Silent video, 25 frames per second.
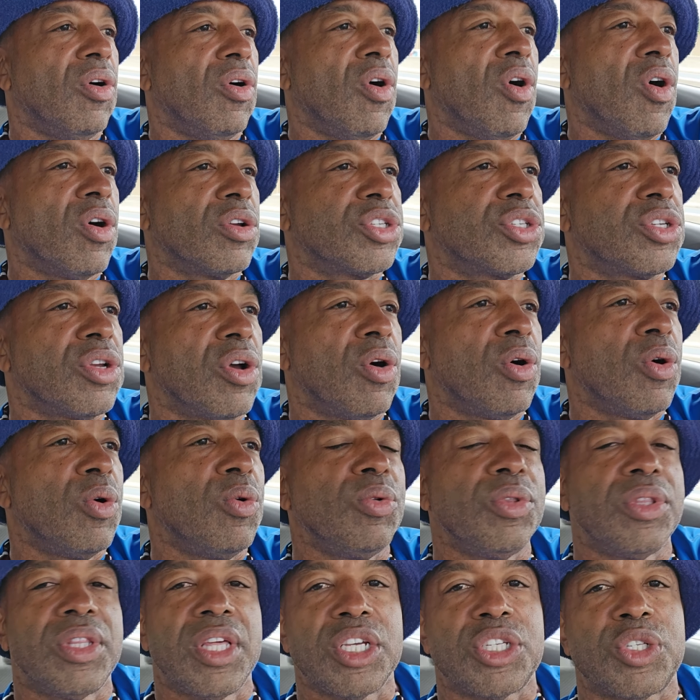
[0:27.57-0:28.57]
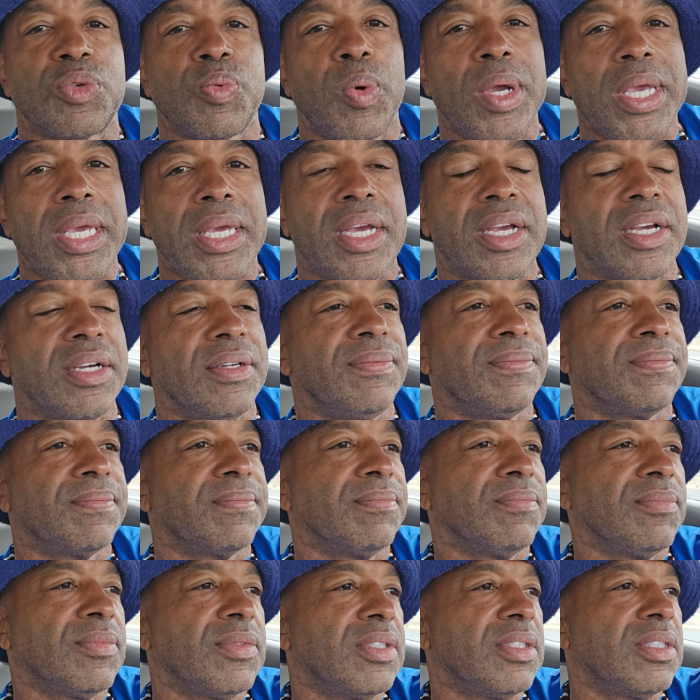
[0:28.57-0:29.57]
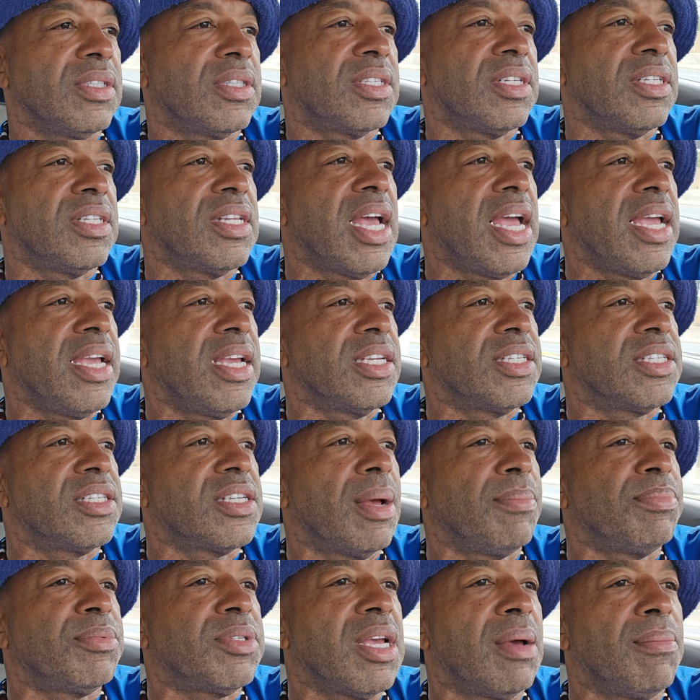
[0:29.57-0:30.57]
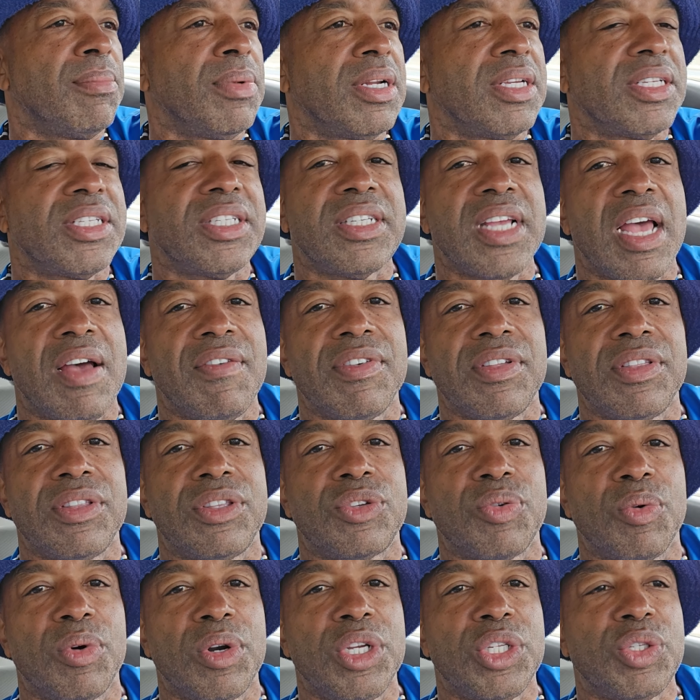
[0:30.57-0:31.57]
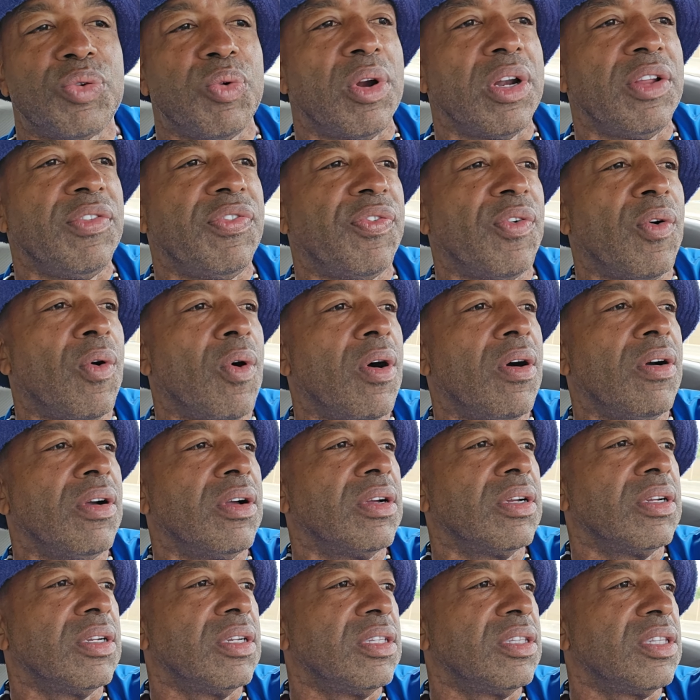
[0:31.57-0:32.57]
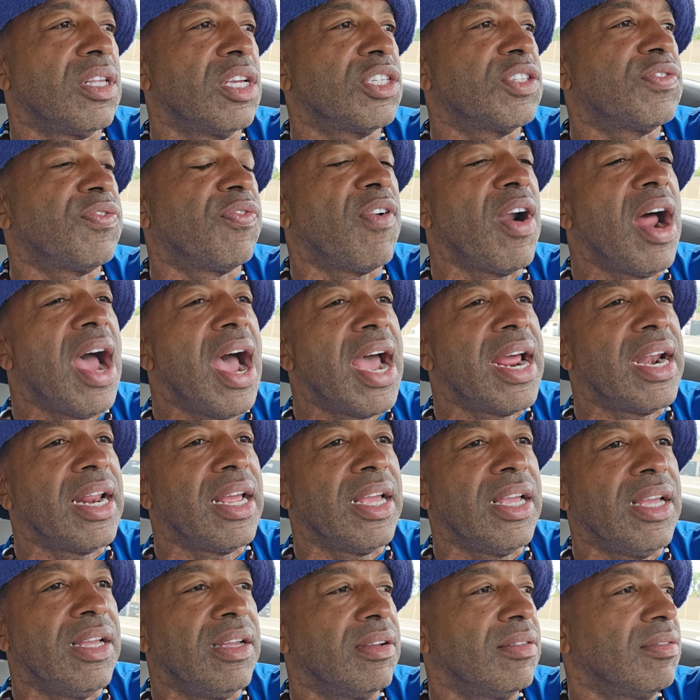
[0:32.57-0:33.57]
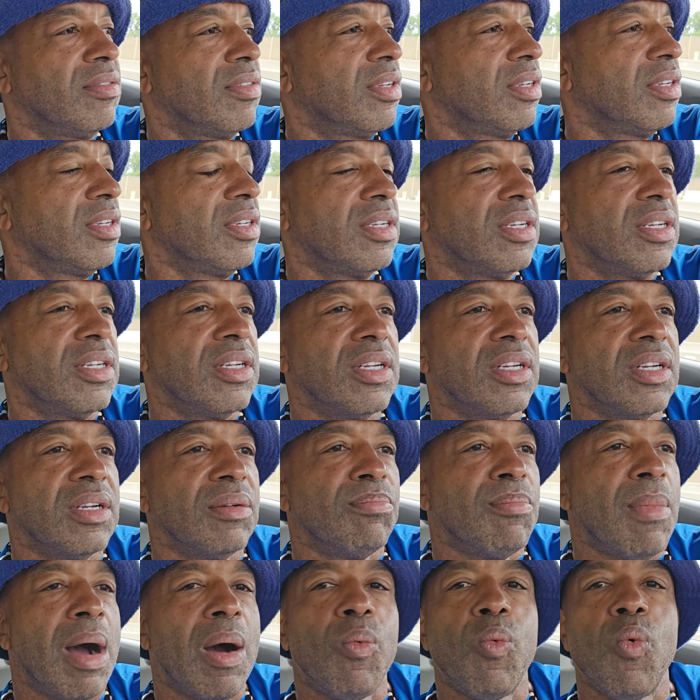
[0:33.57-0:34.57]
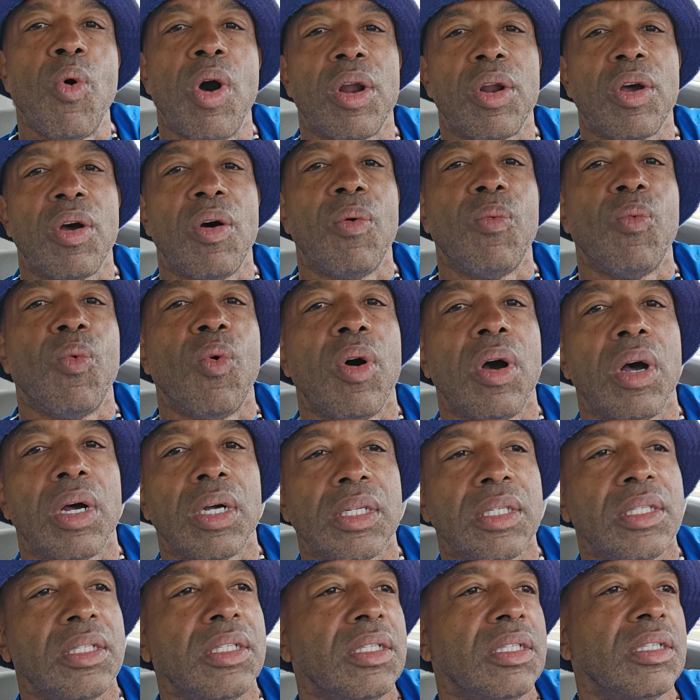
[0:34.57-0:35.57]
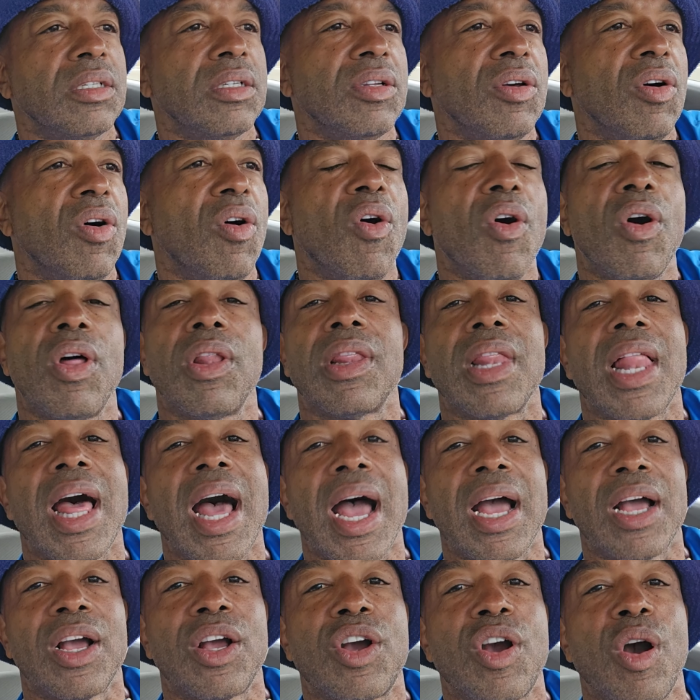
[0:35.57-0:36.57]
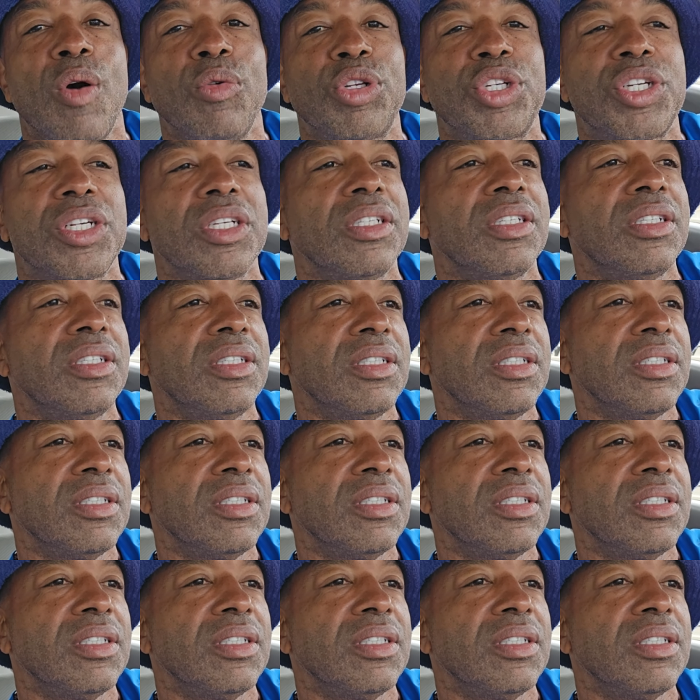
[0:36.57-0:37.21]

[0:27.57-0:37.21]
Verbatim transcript: Also, this week, Today is September the 7th, 2024. This Friday, my one-on-one -on -one online coaching